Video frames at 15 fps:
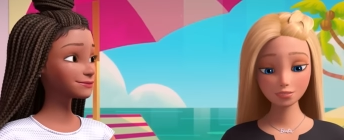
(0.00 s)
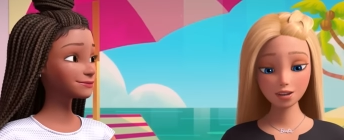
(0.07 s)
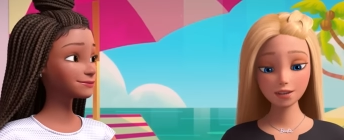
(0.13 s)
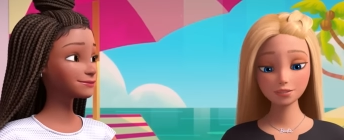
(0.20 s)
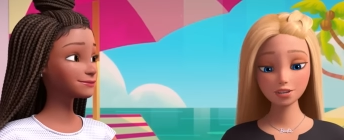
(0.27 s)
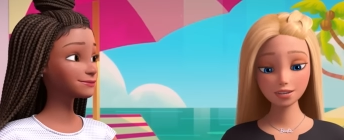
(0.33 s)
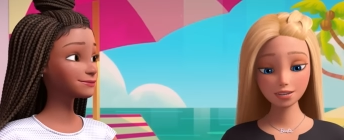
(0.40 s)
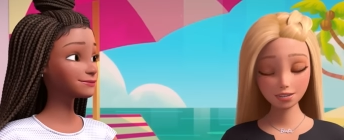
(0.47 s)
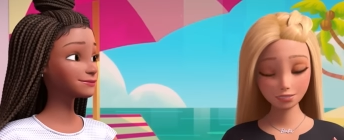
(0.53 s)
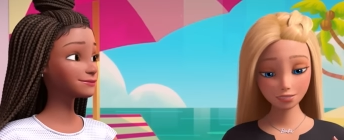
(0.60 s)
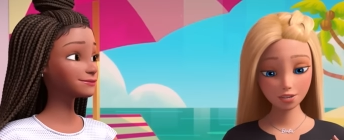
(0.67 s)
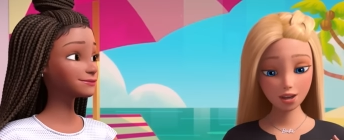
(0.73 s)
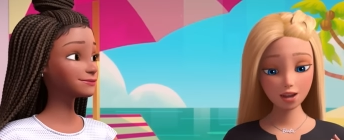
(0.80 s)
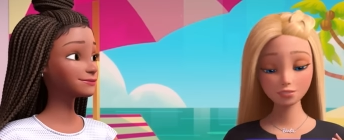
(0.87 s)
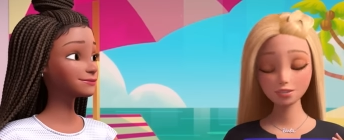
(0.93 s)
Speaker 1: something
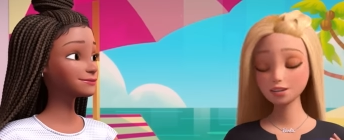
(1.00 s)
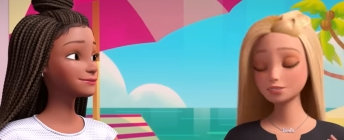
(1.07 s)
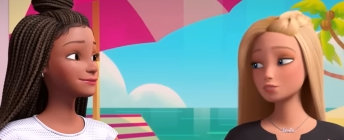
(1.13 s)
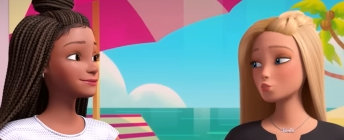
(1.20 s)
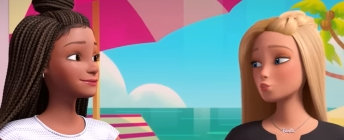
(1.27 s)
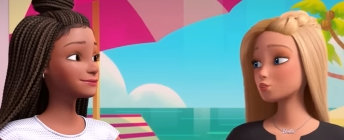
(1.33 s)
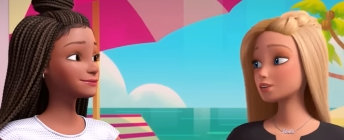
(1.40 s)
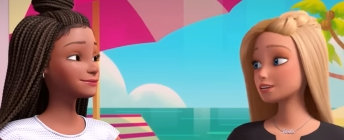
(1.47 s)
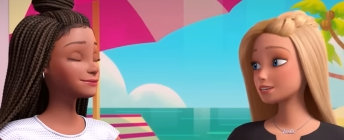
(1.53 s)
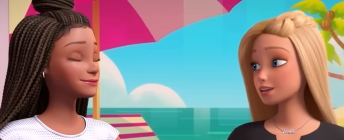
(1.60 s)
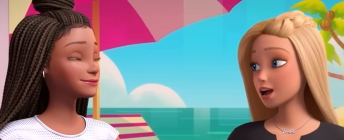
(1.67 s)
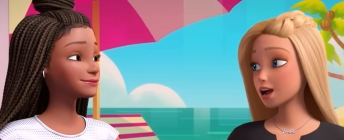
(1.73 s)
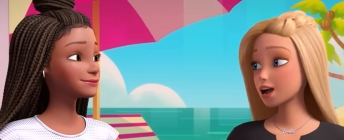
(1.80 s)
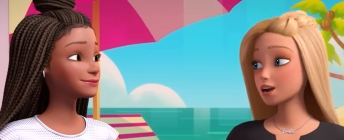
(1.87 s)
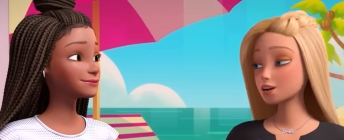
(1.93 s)
that said who we
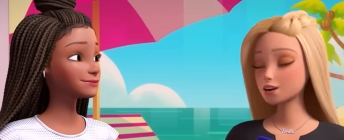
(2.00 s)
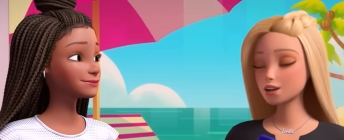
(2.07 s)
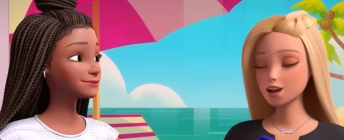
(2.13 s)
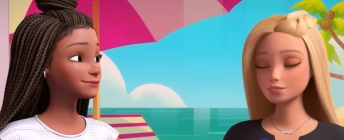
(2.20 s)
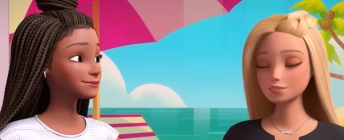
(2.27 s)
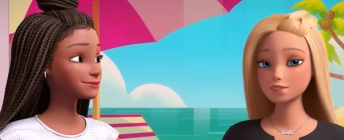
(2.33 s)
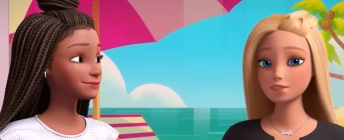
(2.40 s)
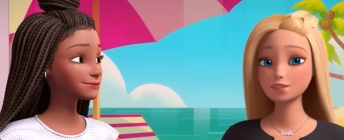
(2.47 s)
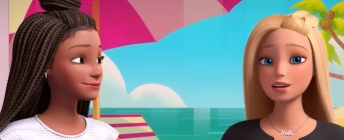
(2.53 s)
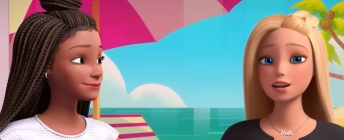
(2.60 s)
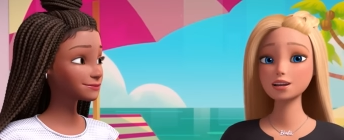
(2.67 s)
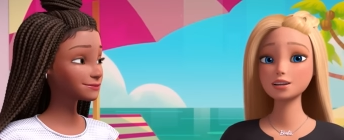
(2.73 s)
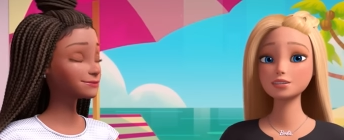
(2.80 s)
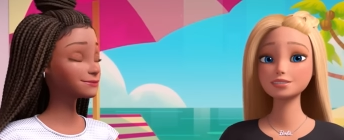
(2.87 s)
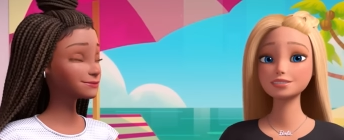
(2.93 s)
are as
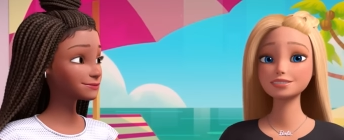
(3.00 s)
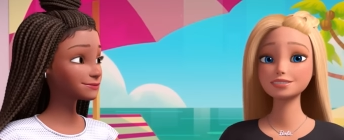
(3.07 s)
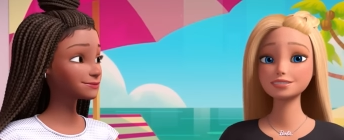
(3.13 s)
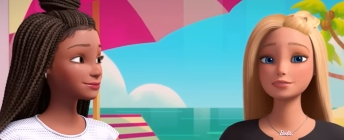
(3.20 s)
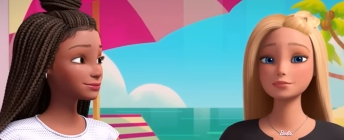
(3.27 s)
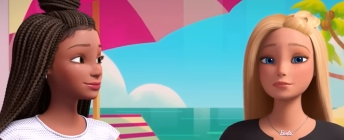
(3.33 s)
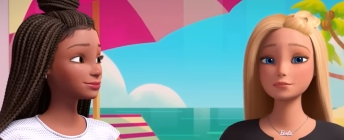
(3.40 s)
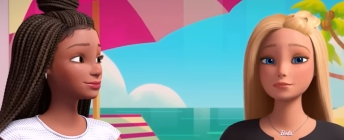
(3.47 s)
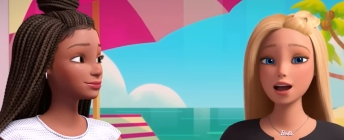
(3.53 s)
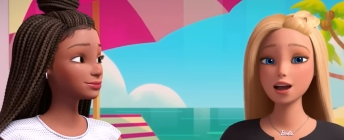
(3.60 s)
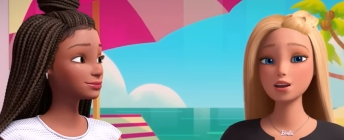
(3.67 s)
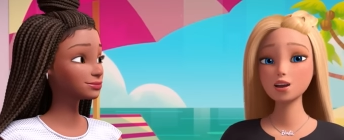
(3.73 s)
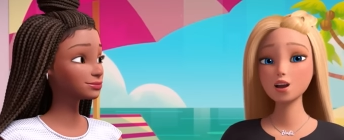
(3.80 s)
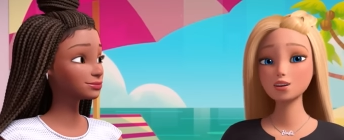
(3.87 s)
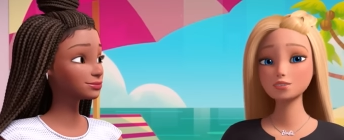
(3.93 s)
friends,
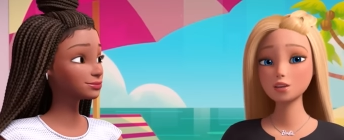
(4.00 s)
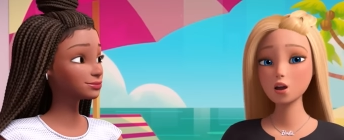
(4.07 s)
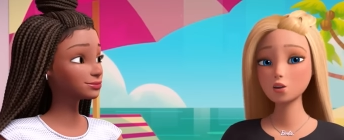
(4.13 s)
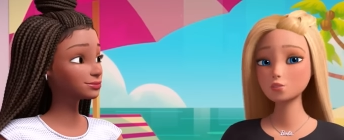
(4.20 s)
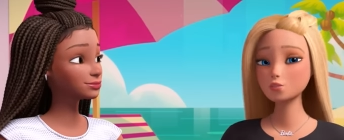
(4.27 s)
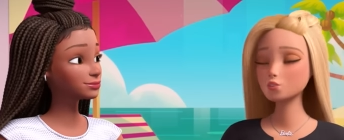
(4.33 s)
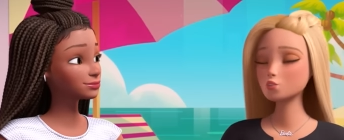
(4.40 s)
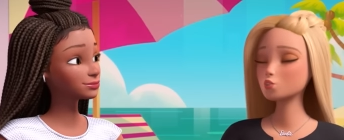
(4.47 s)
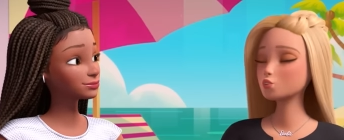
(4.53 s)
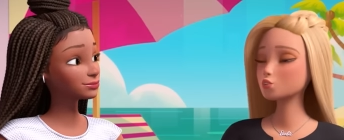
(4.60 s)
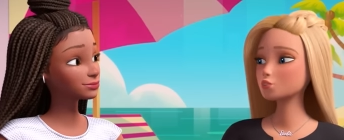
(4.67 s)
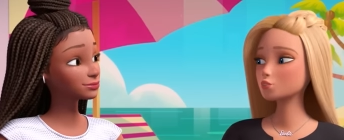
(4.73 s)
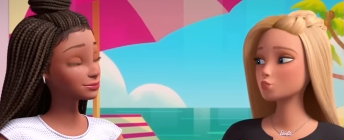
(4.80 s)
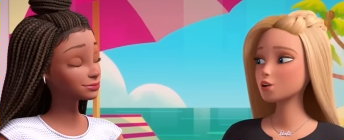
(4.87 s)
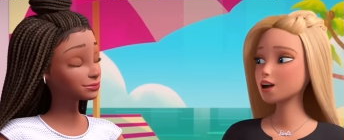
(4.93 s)
but also who
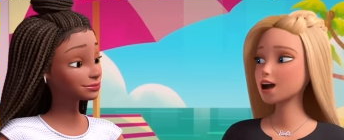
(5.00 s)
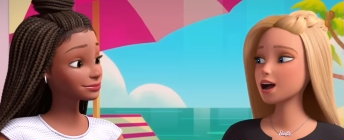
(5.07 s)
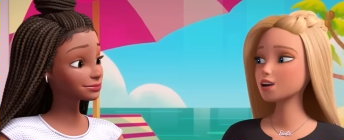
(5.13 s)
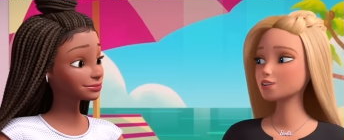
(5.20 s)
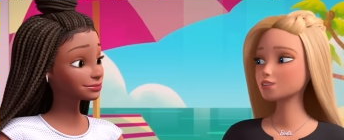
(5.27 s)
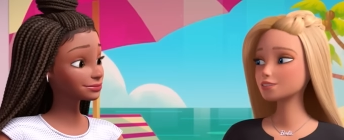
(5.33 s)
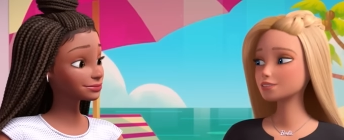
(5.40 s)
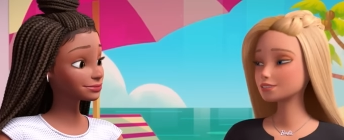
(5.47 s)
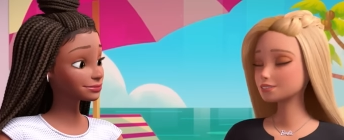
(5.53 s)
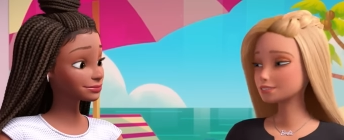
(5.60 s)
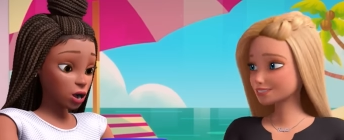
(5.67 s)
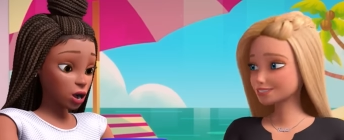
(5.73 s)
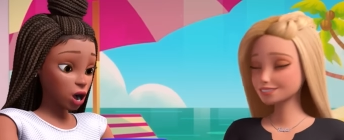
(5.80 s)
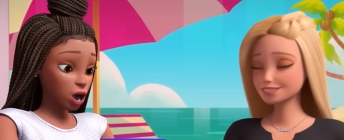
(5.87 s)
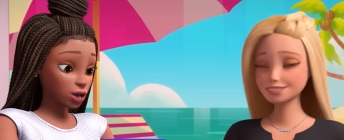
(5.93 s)
you are.
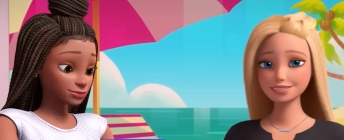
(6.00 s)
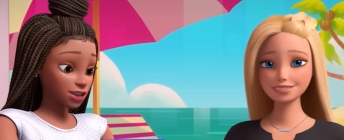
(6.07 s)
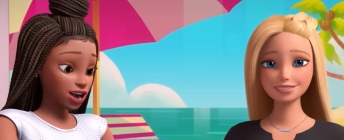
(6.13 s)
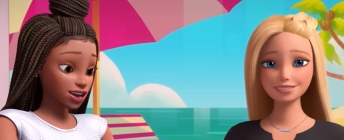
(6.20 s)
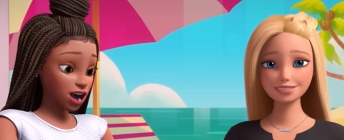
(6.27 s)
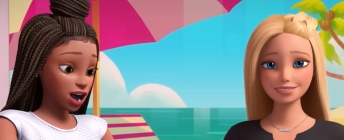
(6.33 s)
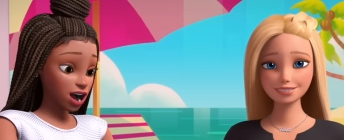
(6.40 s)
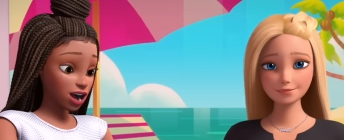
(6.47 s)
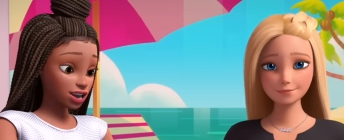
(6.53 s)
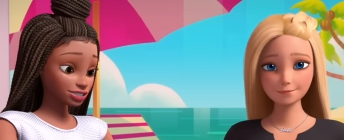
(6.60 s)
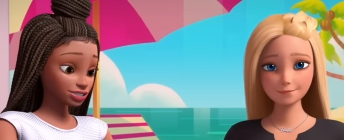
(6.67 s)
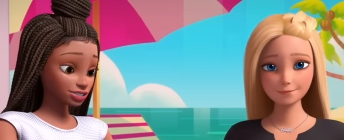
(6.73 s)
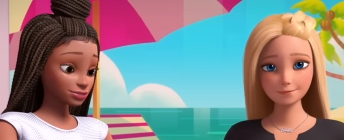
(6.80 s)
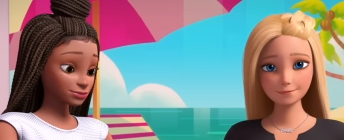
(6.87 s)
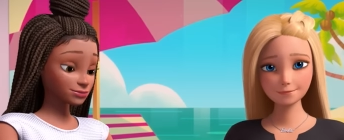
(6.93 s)
Speaker 2: Oh my
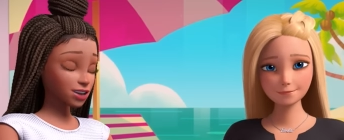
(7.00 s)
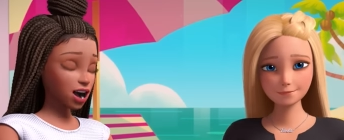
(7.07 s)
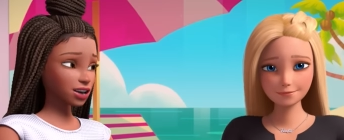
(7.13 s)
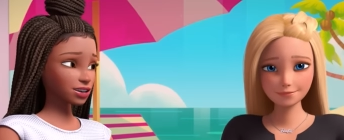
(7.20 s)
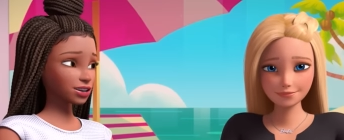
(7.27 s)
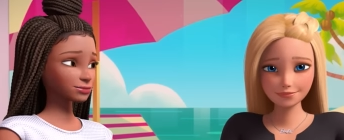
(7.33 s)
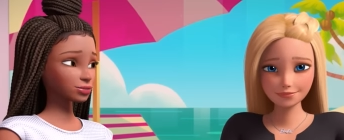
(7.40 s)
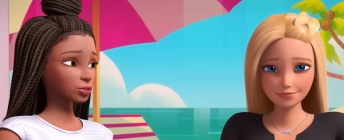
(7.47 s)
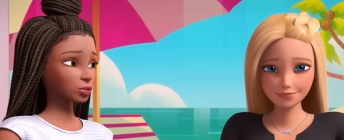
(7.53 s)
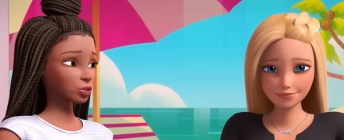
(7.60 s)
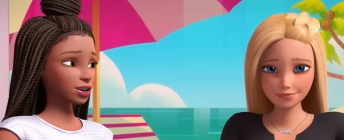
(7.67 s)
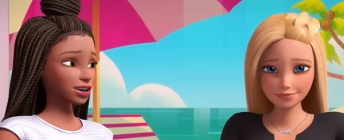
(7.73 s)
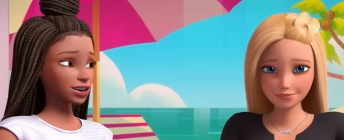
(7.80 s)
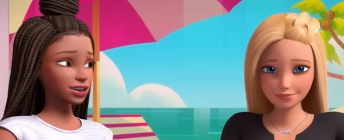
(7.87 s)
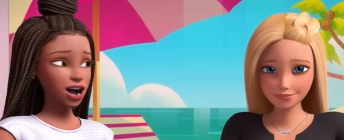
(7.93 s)
gosh,
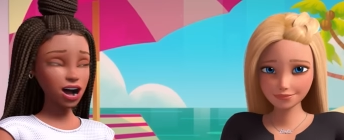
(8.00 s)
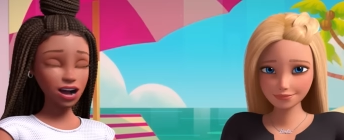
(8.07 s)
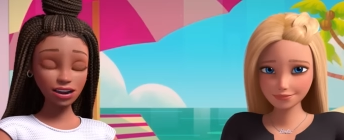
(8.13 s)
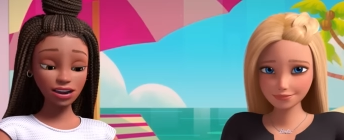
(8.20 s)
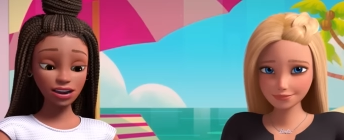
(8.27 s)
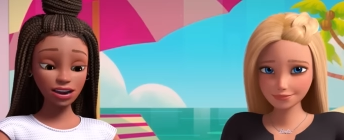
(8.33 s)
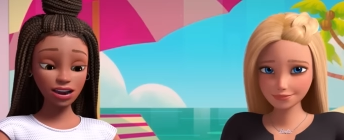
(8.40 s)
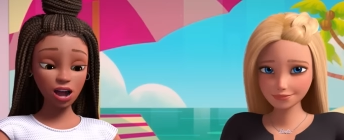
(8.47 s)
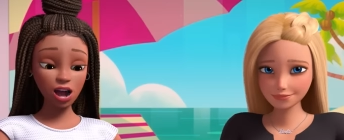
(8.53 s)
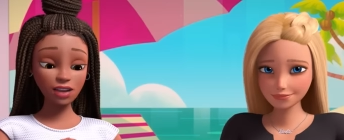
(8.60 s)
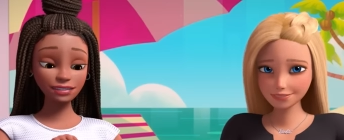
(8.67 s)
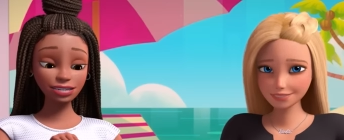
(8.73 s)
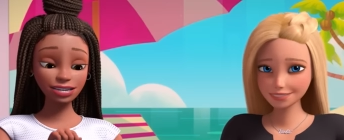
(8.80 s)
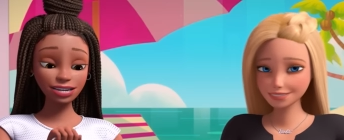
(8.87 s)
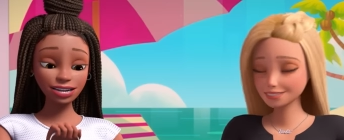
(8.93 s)
Malibu, I
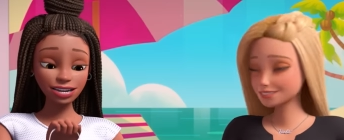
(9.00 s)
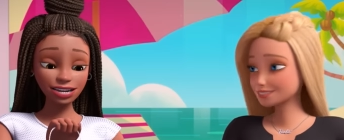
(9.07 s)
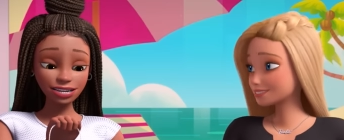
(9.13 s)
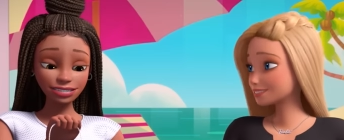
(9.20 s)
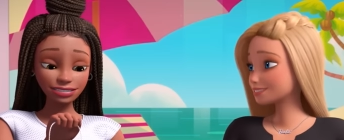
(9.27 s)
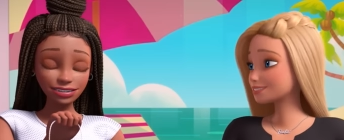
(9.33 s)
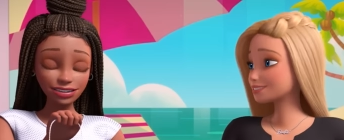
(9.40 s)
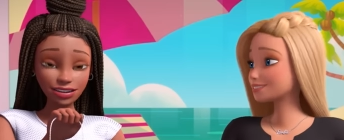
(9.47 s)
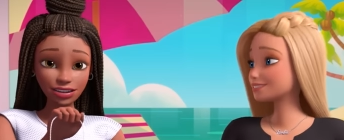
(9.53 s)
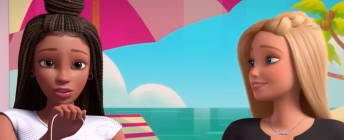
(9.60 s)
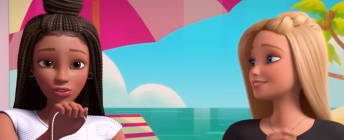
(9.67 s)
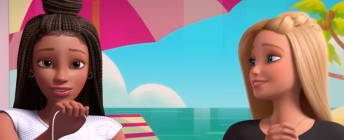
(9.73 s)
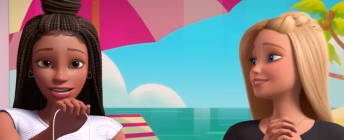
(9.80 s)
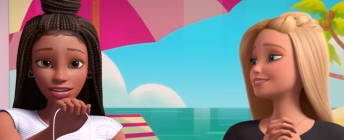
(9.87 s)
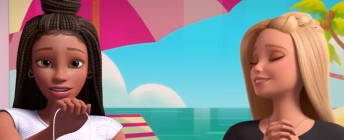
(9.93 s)
love it!
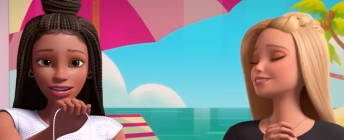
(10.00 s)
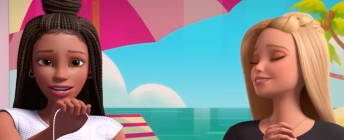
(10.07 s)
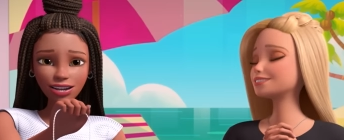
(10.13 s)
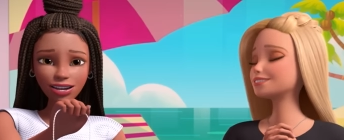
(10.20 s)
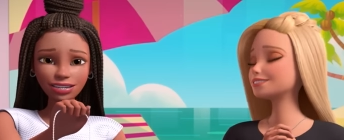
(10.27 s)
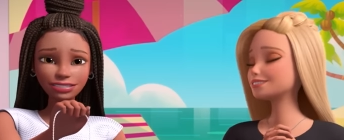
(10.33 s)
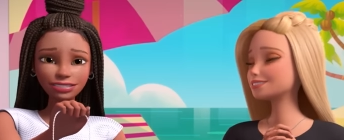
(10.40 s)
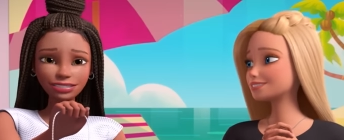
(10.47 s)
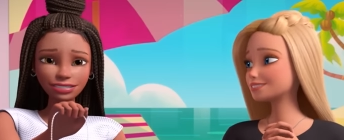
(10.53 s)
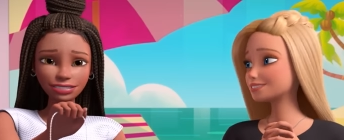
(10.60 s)
Look at this!